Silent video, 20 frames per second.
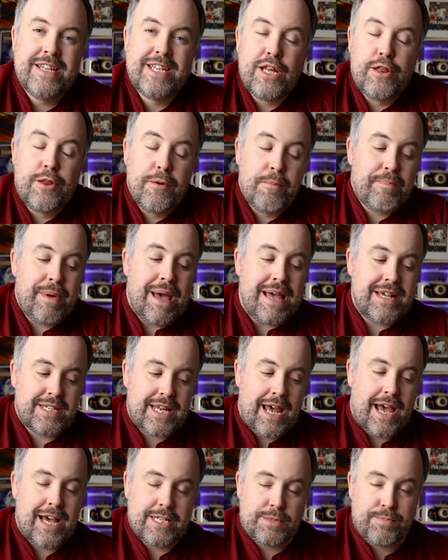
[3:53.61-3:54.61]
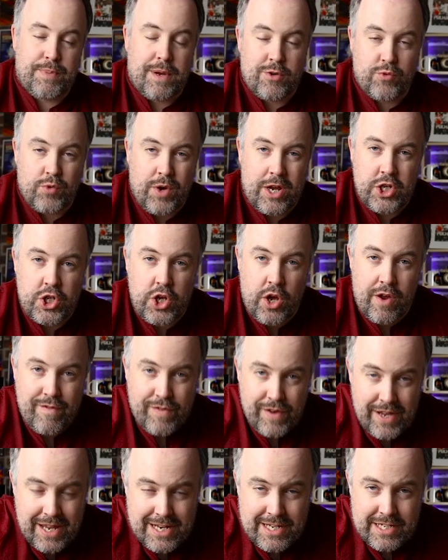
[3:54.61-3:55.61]
to the best aspect ratio
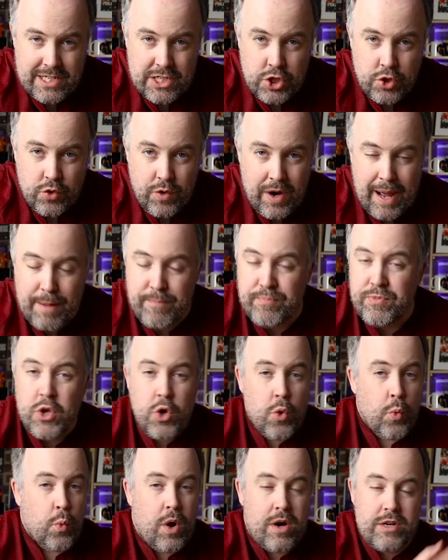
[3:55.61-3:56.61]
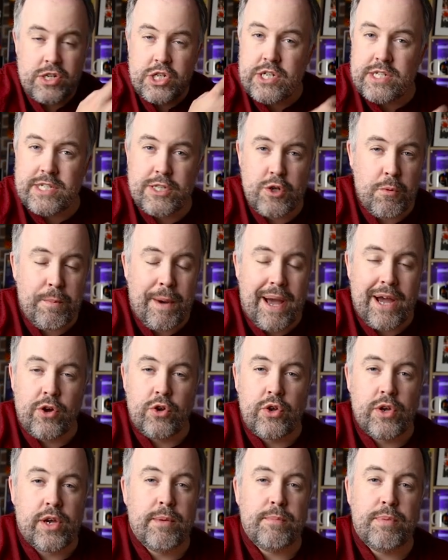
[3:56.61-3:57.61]
for Instagram whilst you're still back
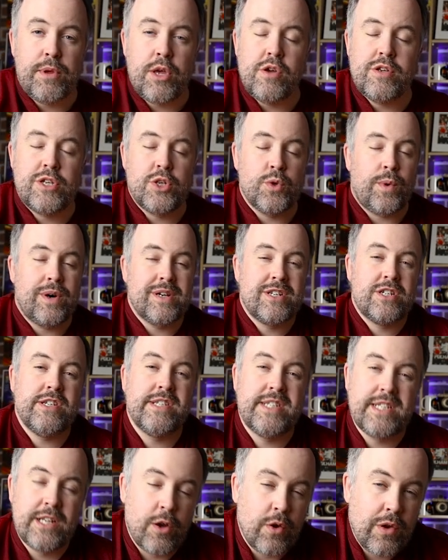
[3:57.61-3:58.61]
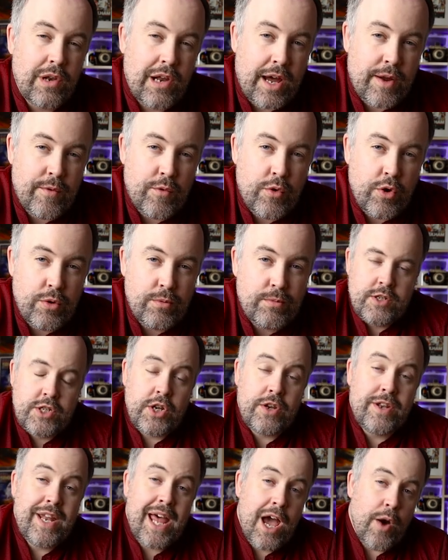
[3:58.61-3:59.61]
on your computer, whilst you're still on Lightroom.
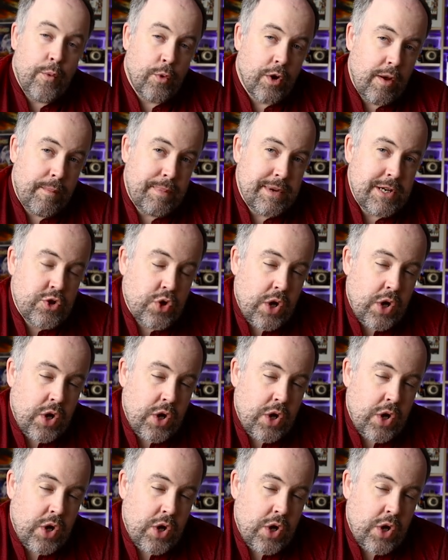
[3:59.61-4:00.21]
So now what I've been